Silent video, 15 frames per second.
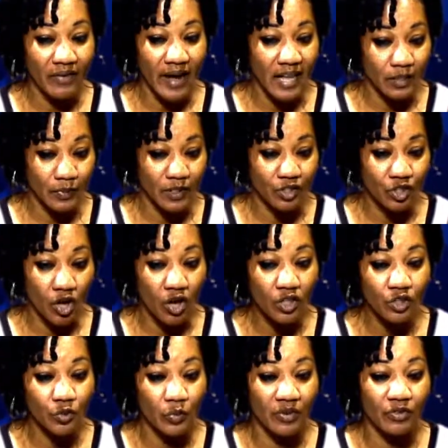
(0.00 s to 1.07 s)
has been
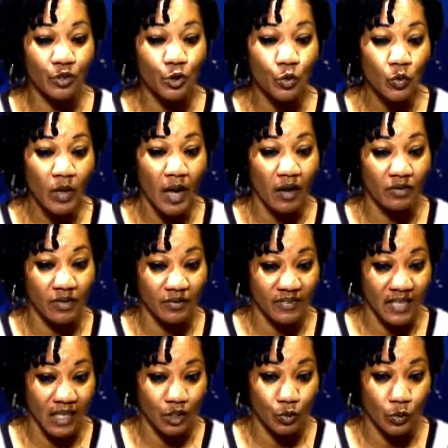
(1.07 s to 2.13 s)
charged with 2 counts of
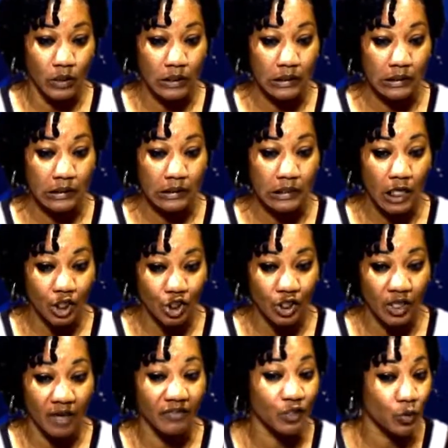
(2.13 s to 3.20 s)
sexual
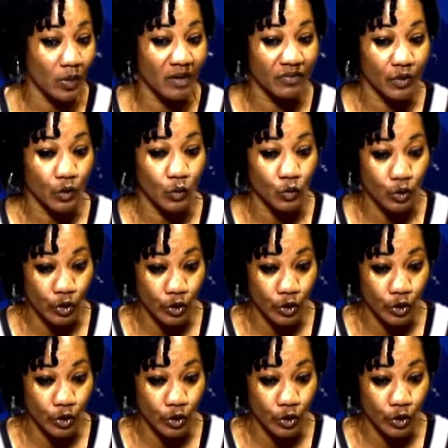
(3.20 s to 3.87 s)
touching of a 12-year-old